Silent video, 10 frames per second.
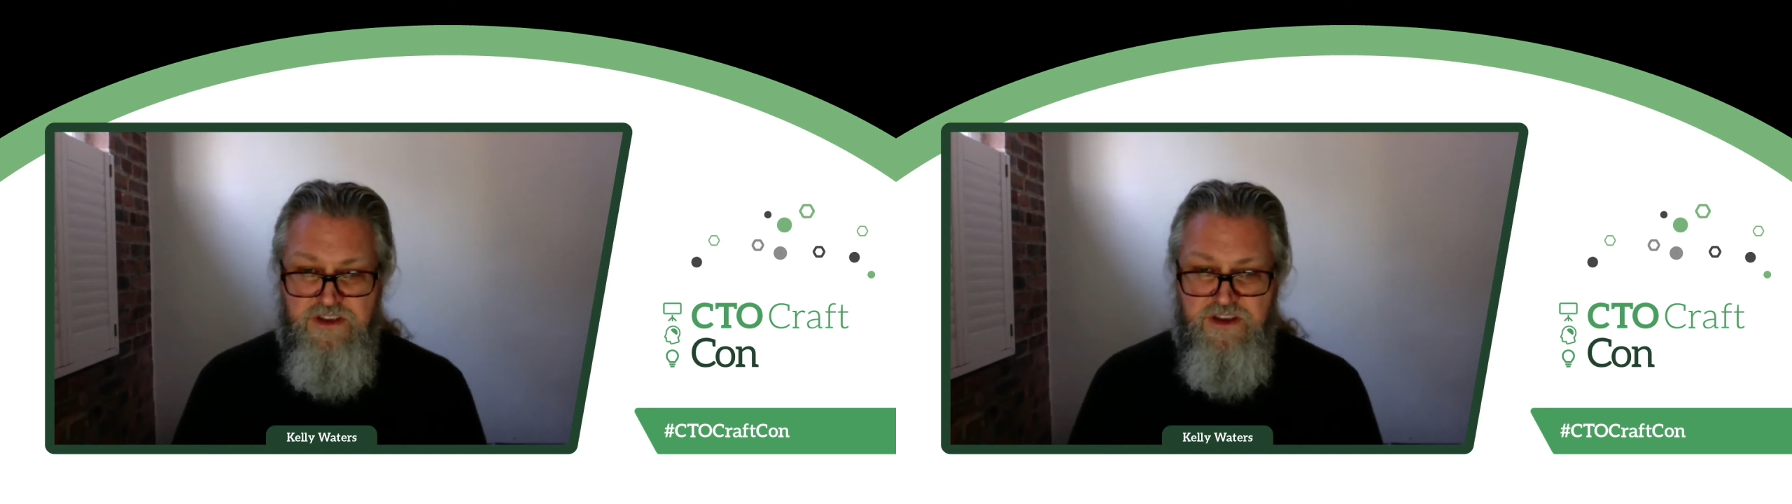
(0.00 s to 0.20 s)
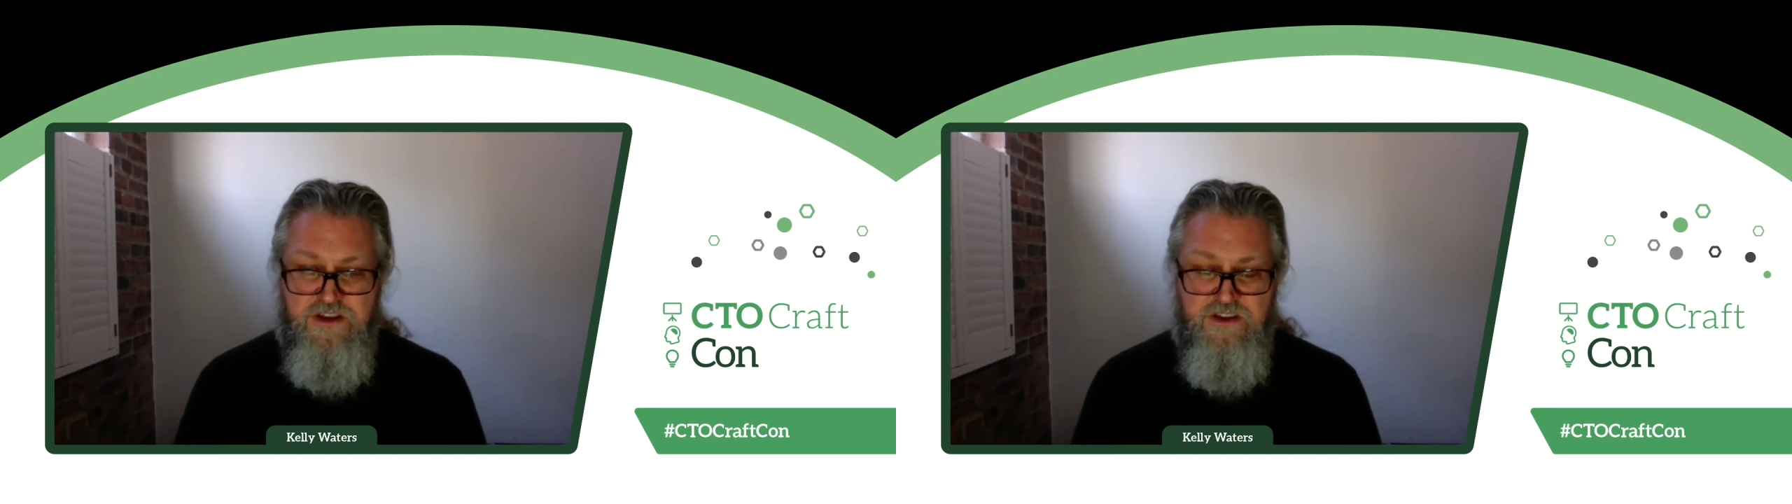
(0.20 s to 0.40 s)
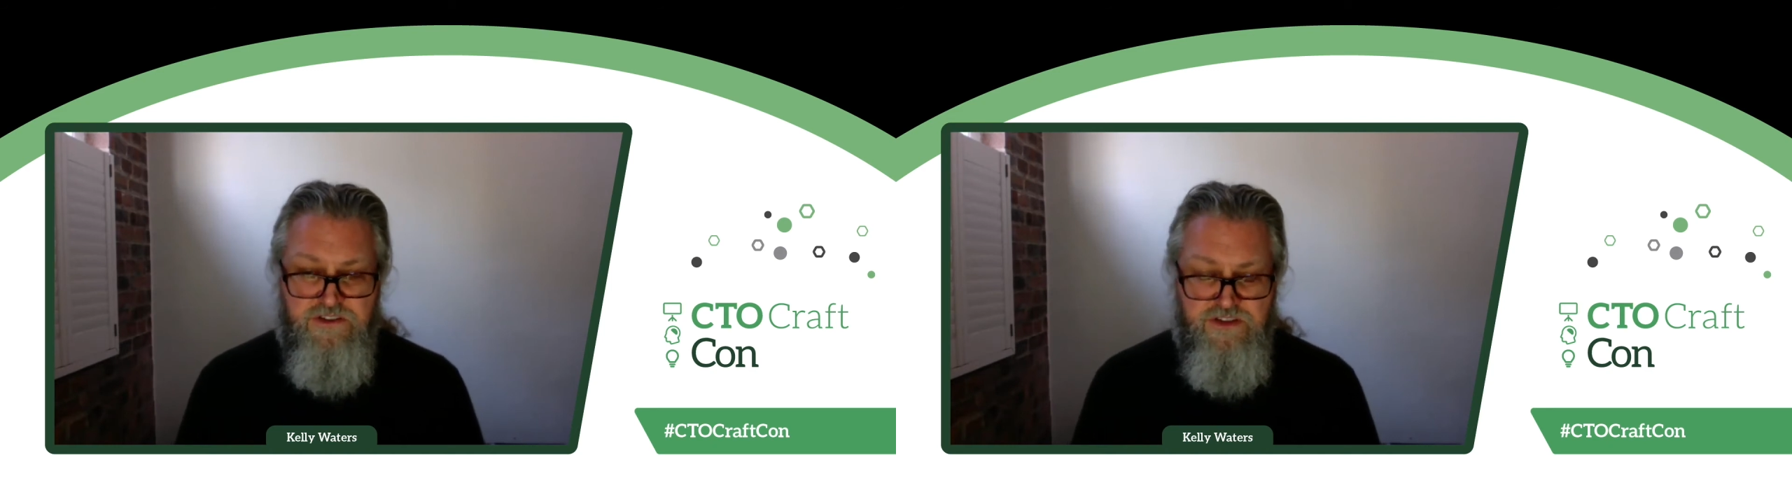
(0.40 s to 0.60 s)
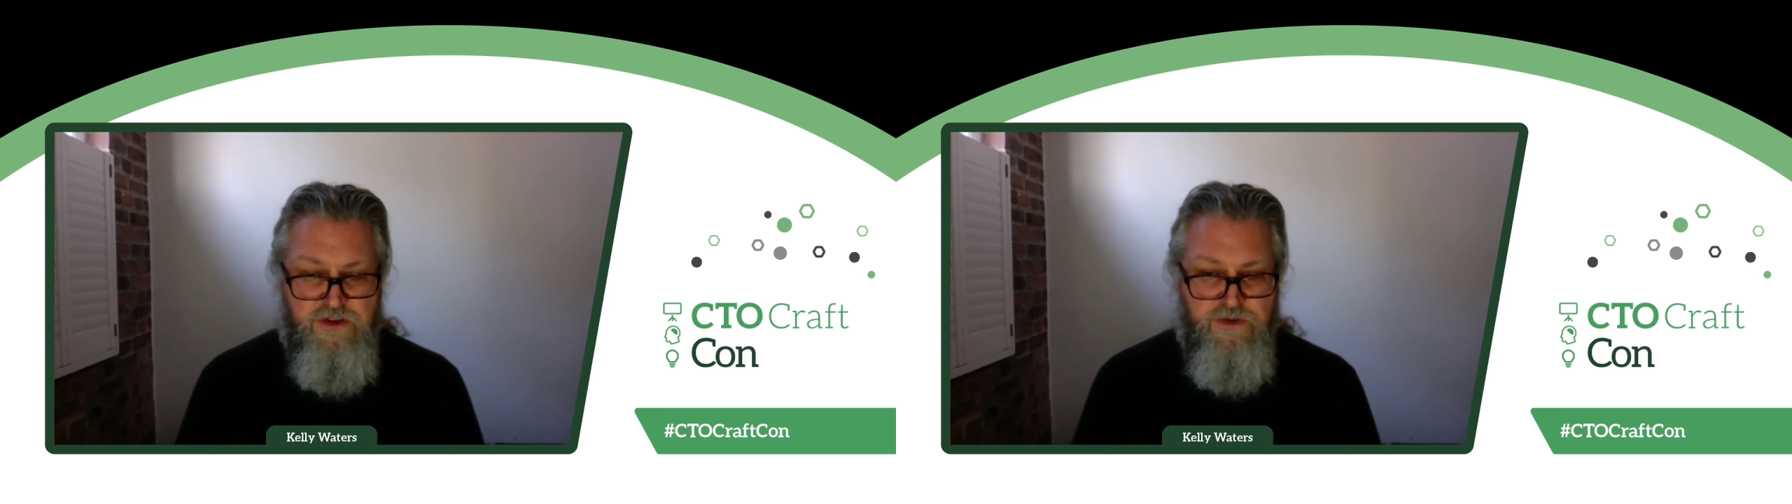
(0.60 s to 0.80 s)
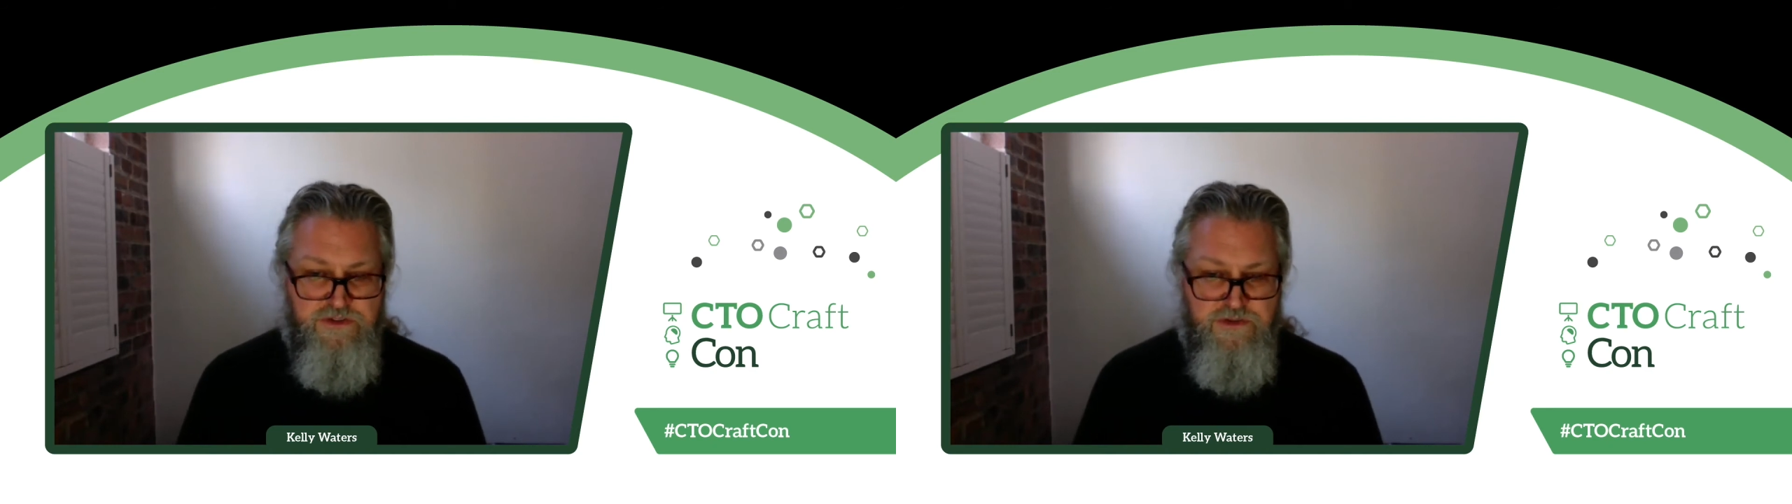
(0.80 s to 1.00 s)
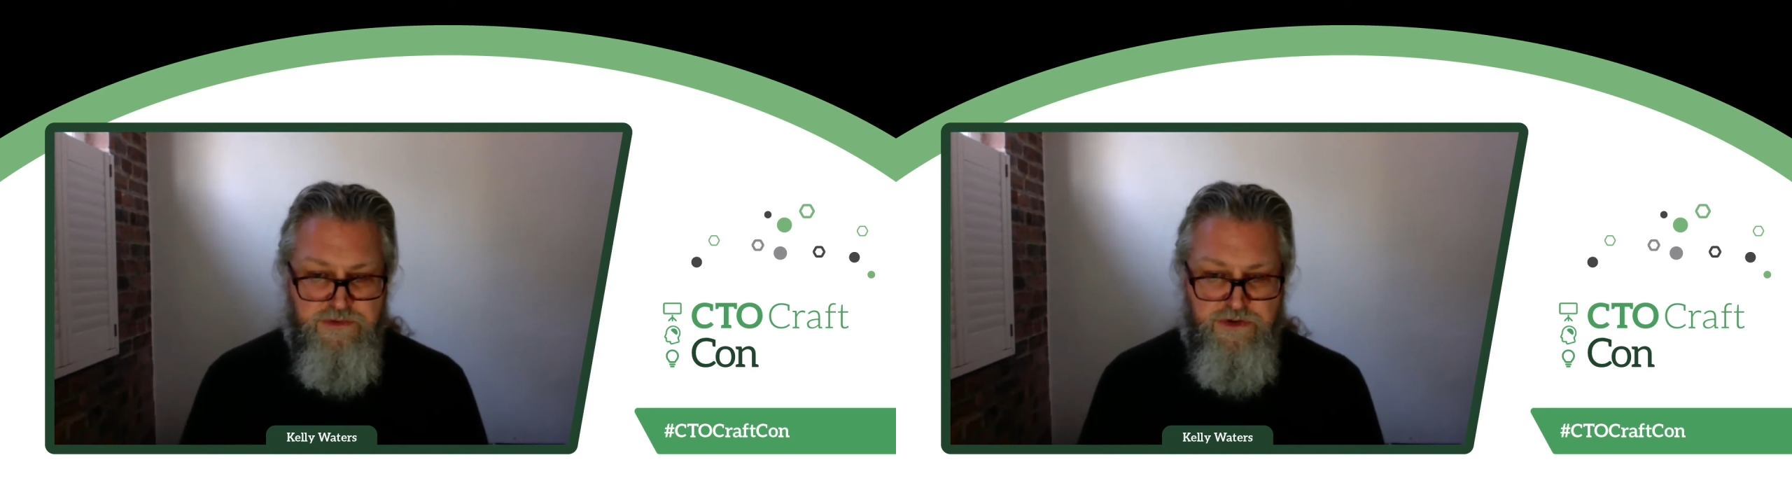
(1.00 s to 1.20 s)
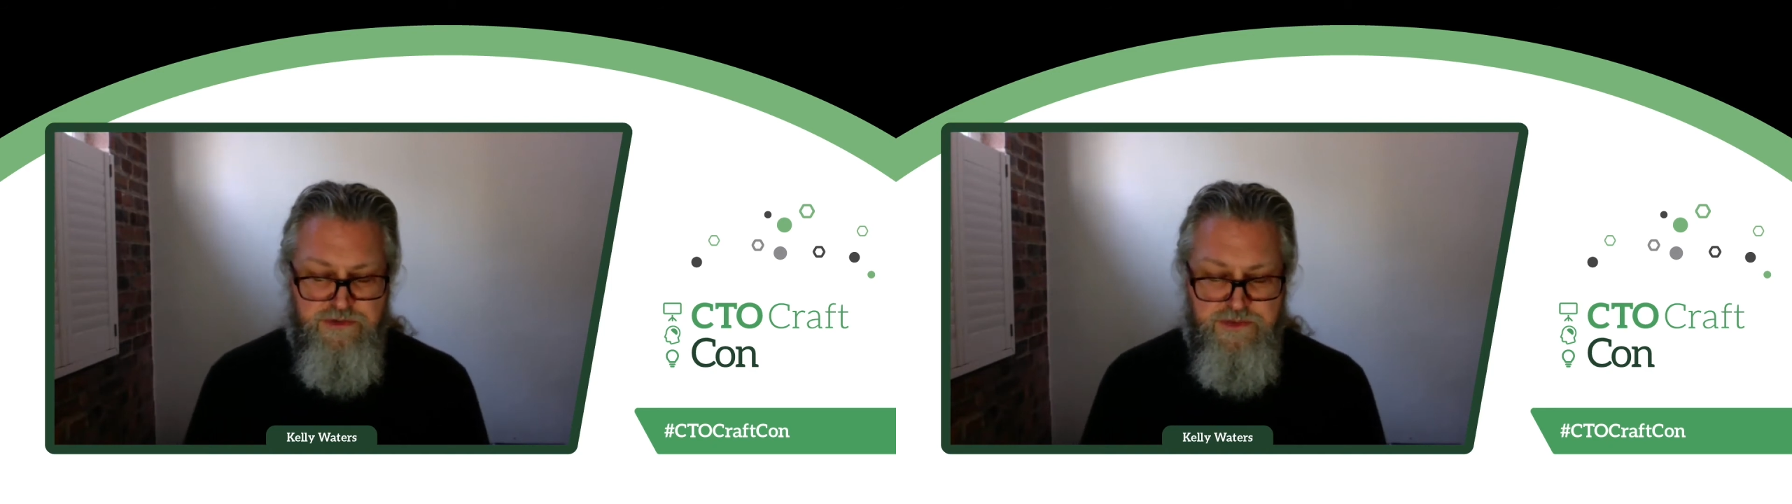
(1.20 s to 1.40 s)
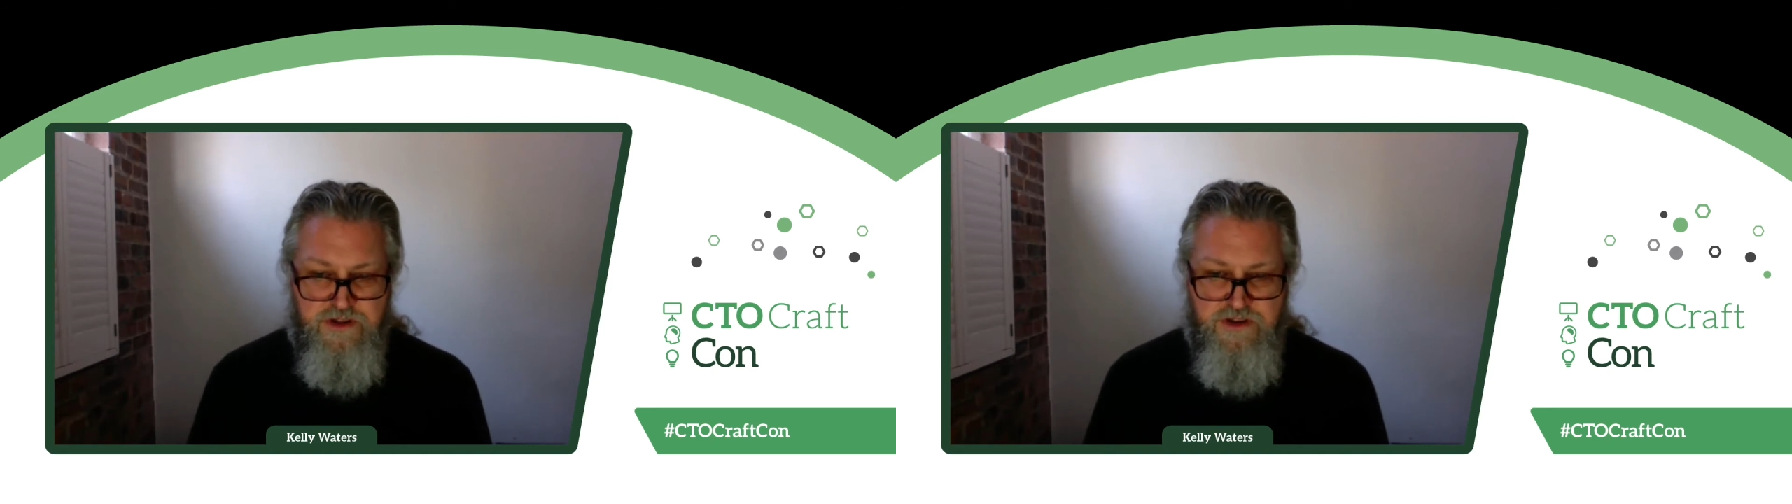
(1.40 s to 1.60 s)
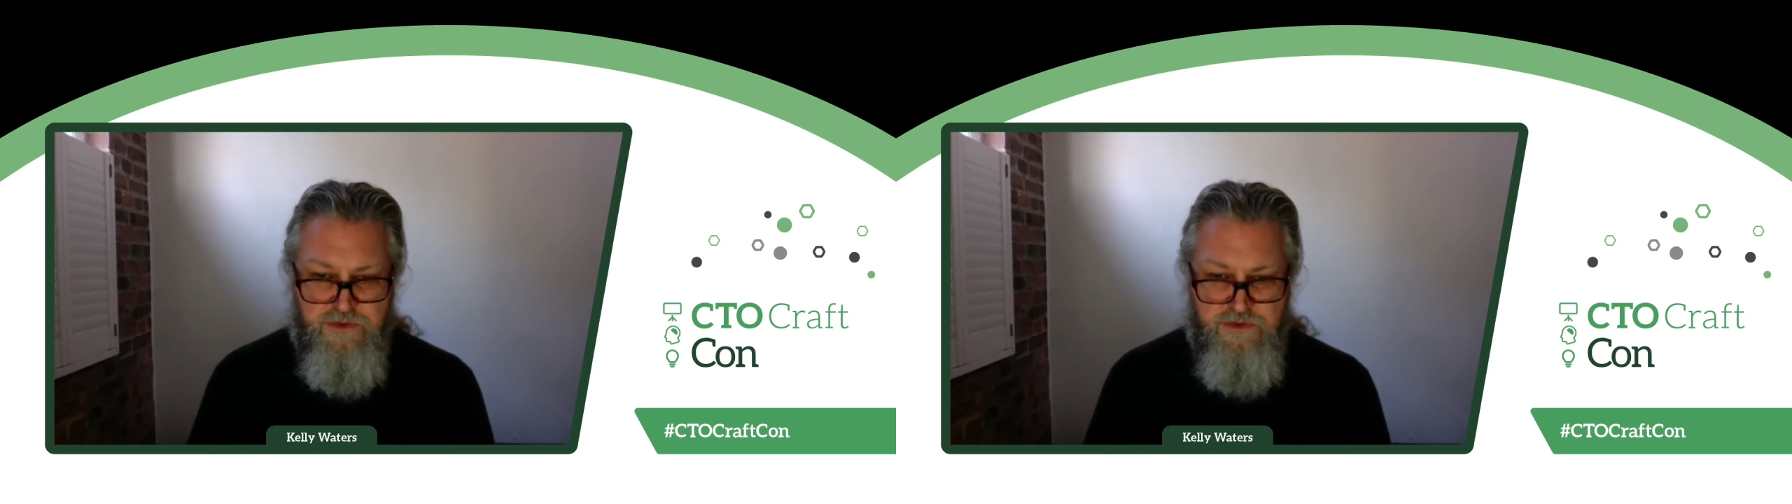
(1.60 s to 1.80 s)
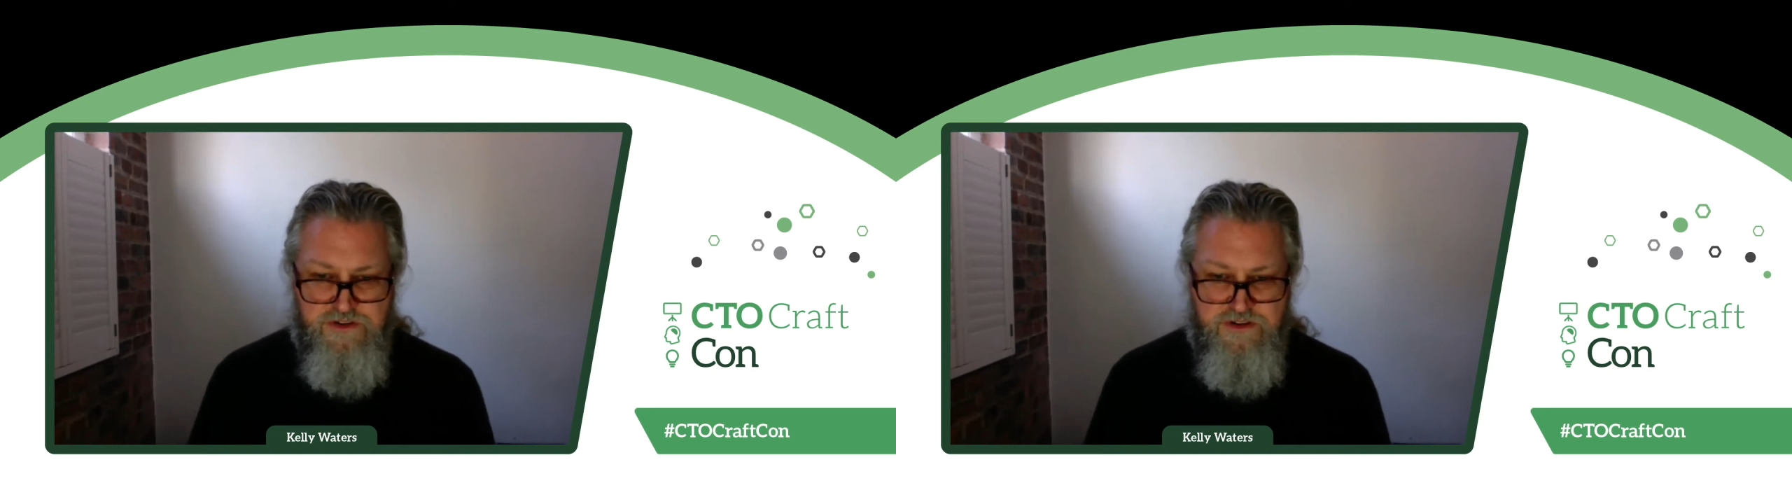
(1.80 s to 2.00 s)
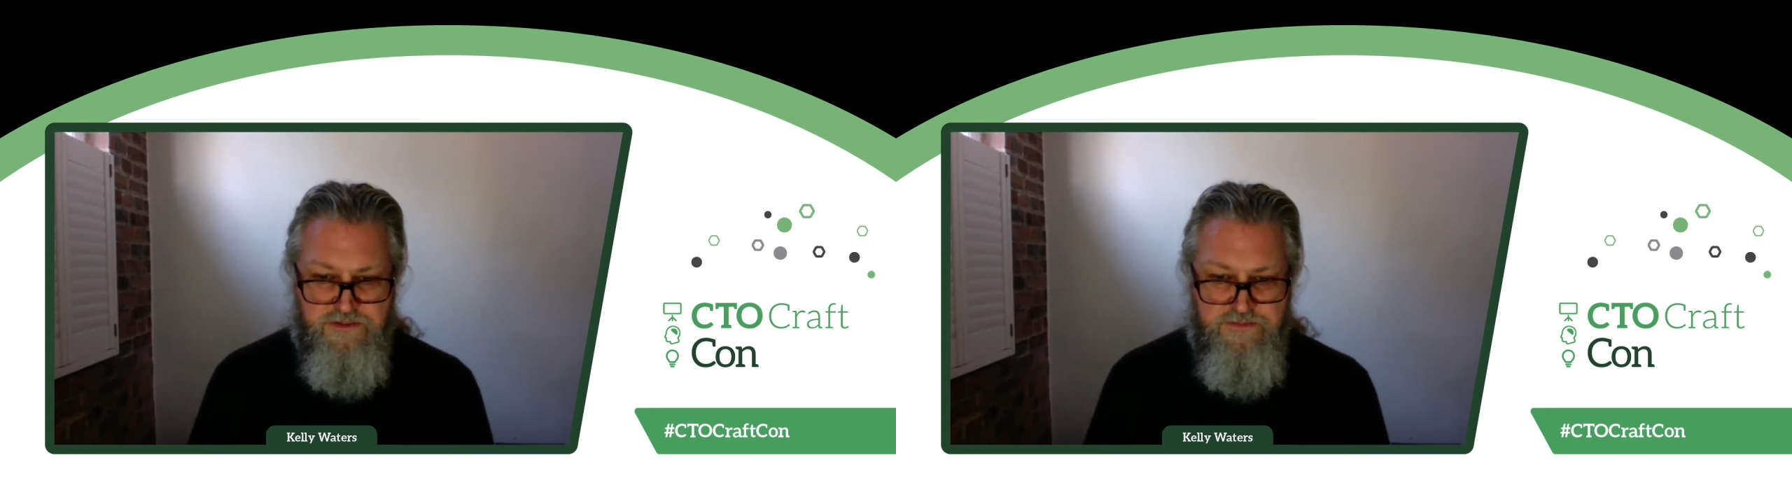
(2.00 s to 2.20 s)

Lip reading: a continuous improvement culture.